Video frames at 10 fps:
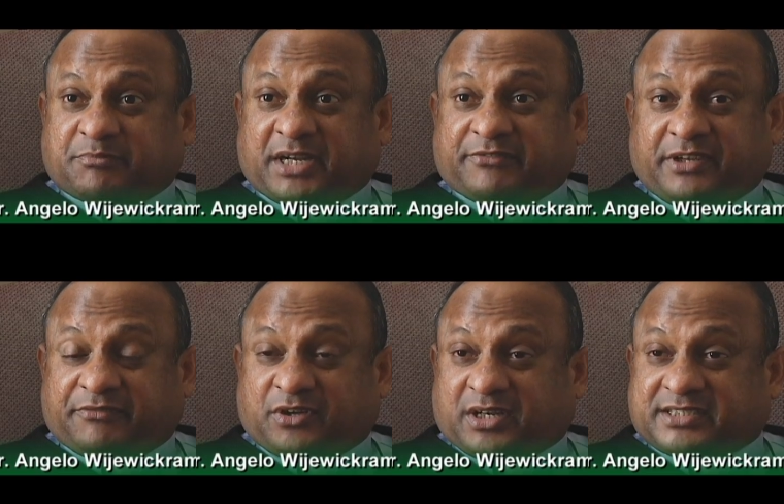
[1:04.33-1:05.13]
but we
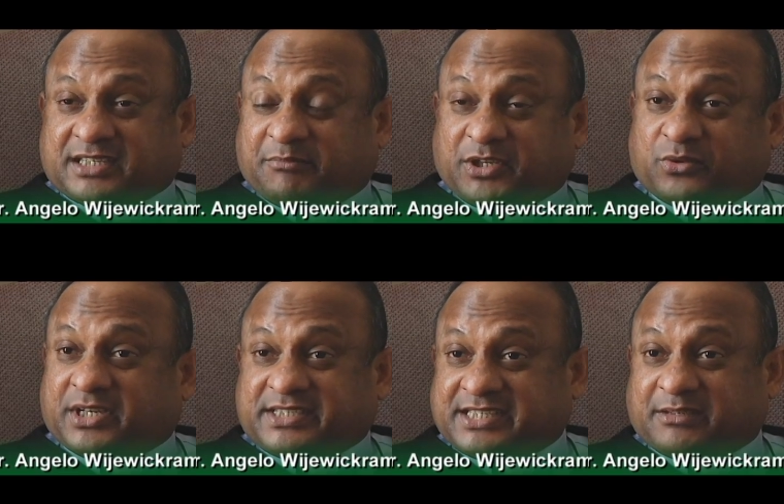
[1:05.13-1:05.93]
have got some
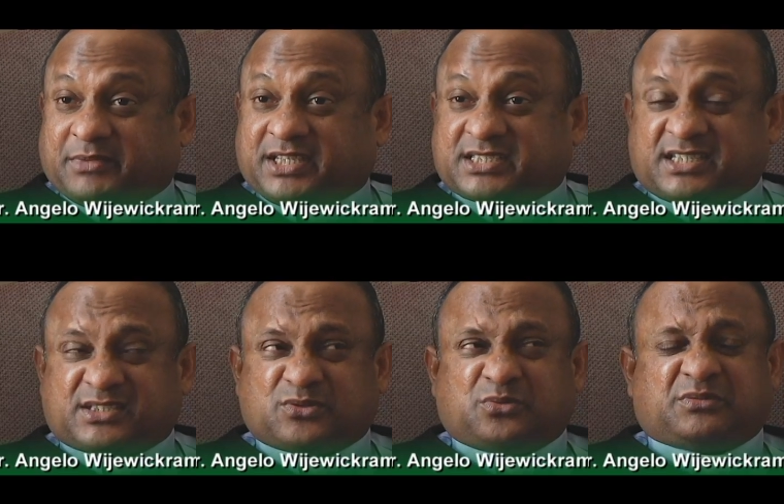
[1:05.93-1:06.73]
Eucharistic
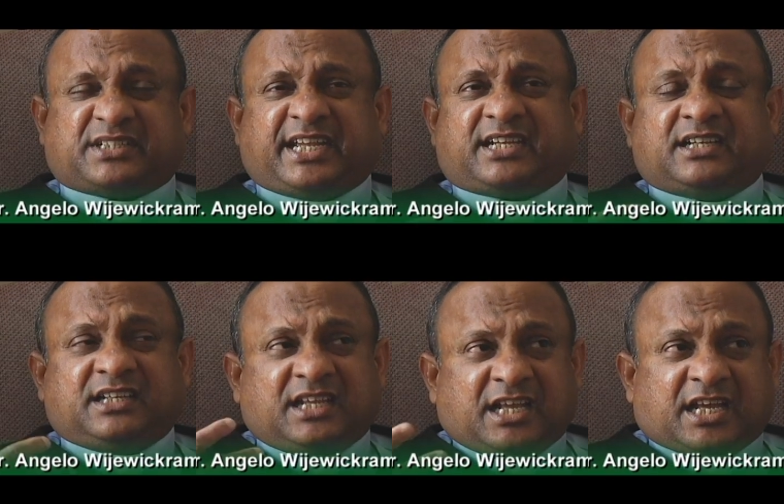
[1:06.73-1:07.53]
ministers who take
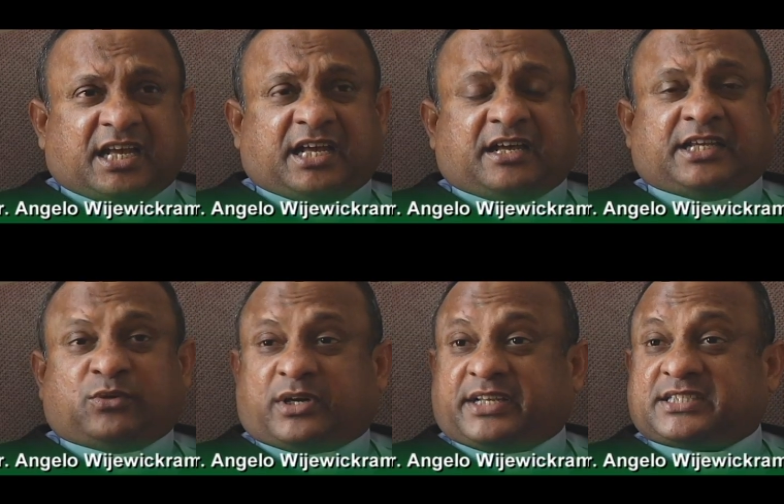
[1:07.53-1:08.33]
uh,
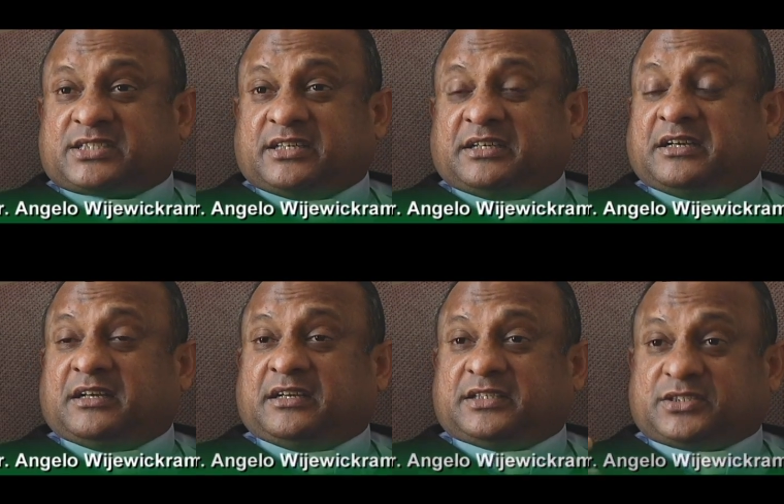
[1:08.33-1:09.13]
Eucharist
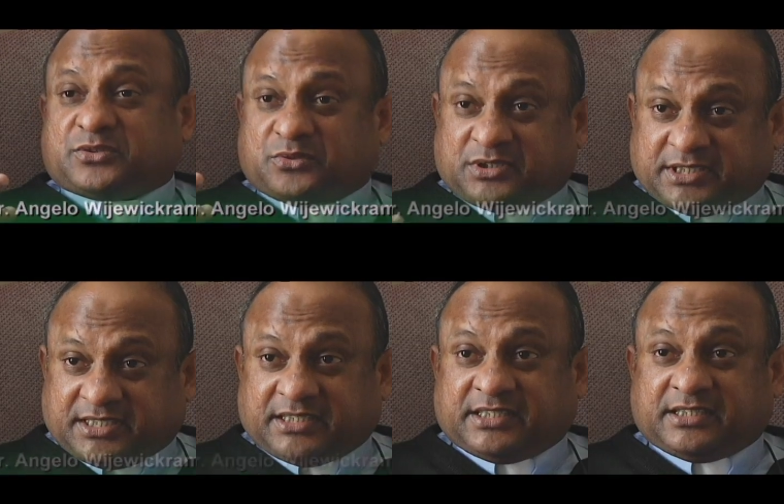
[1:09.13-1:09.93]
uh, to
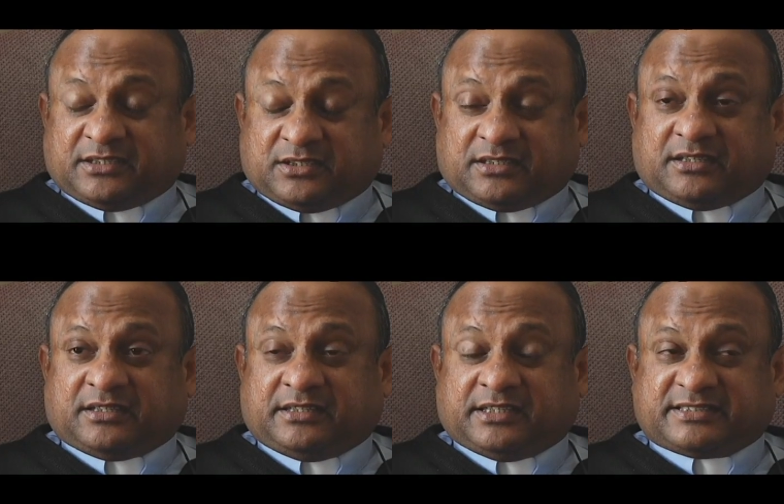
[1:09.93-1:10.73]
the the, uh,
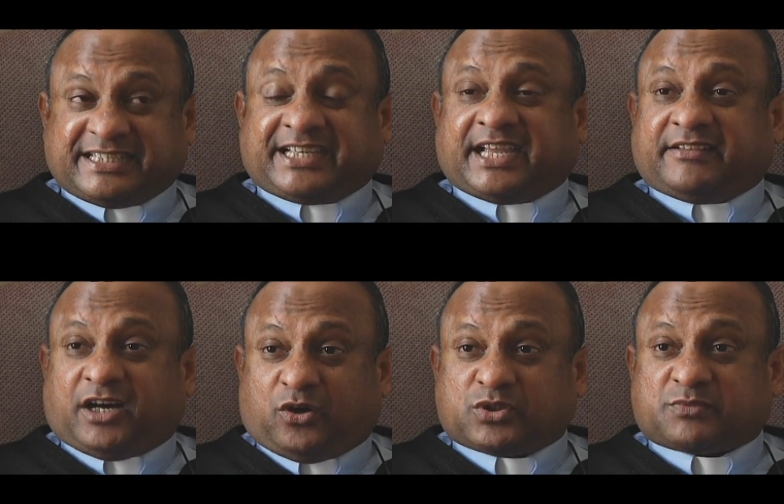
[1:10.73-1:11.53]
the sick and the
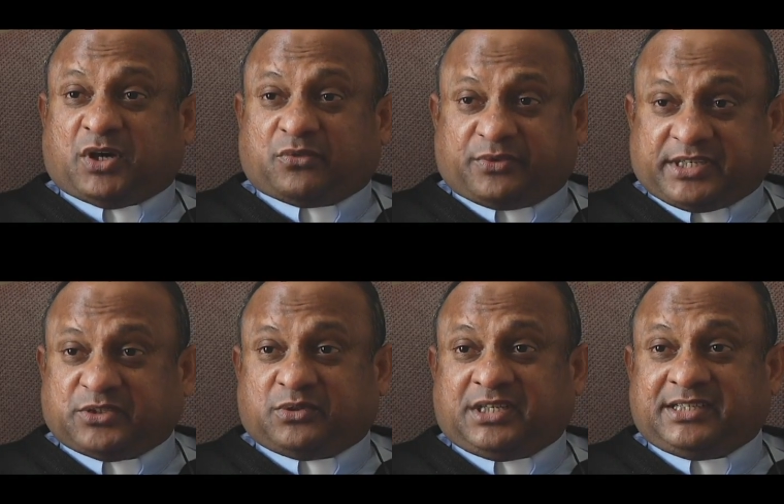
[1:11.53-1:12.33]
housebound
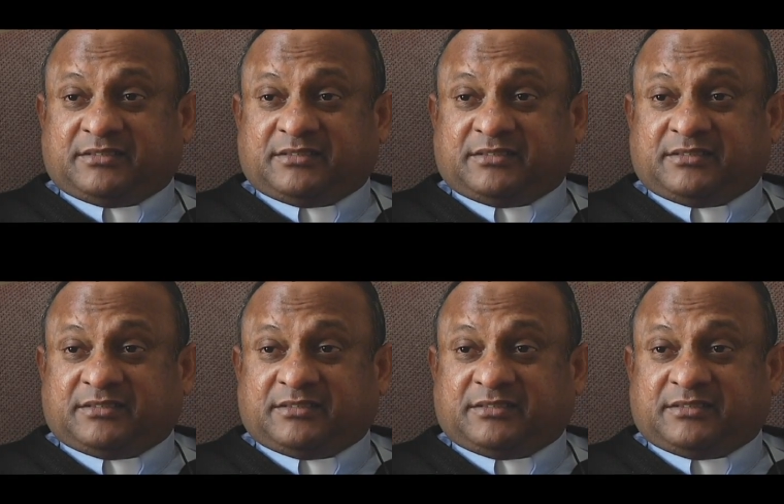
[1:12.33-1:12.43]
regularly.